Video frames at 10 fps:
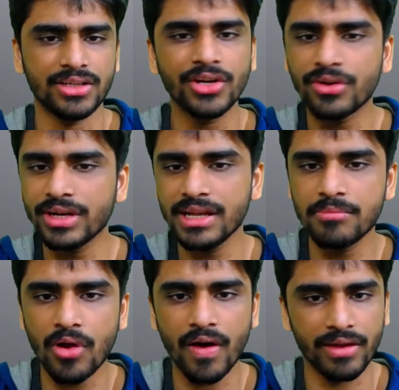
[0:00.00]
tutorial
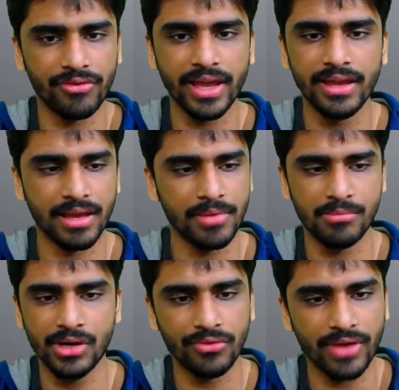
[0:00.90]
blog if I am
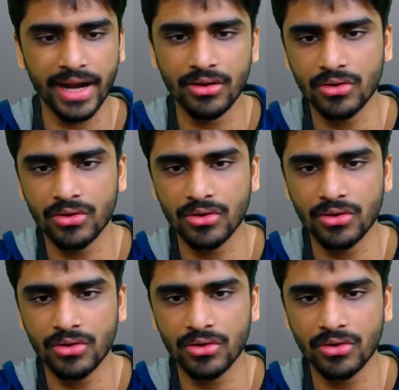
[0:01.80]
able to find on